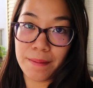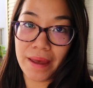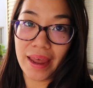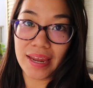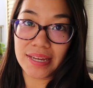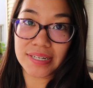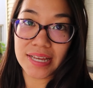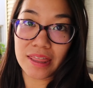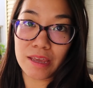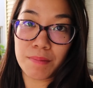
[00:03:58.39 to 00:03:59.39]
paint
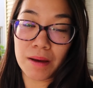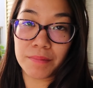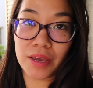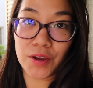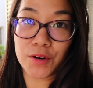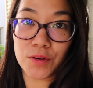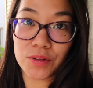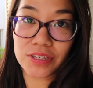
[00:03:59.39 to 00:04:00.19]
the pumpkin gold.